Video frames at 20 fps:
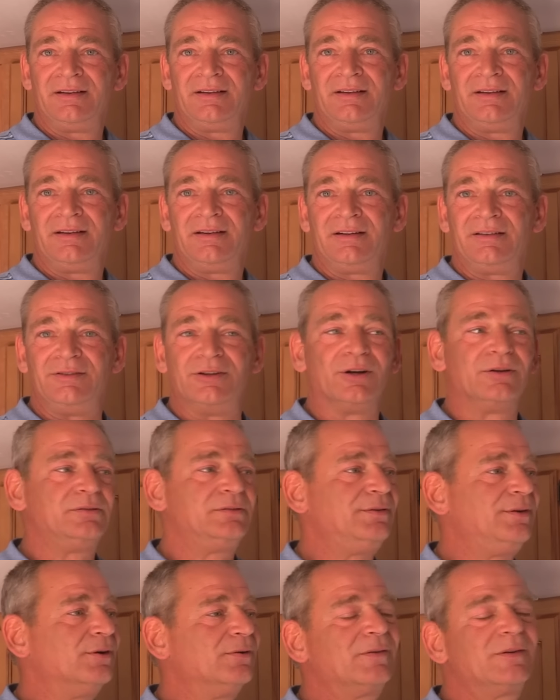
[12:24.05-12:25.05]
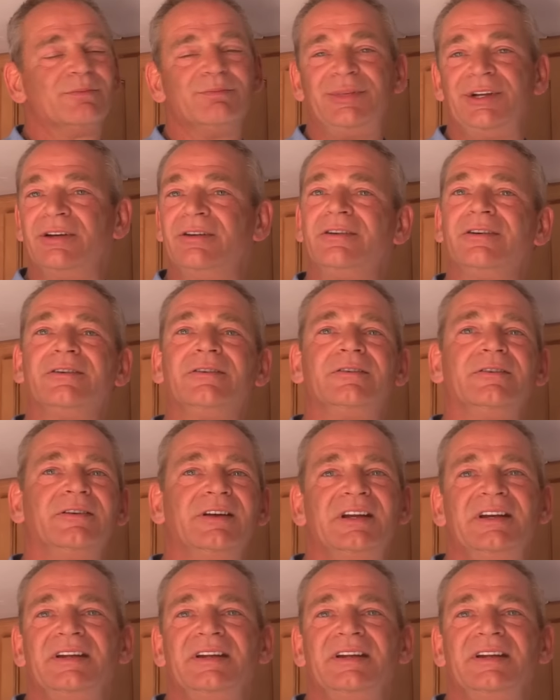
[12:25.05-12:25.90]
device. No, no computer or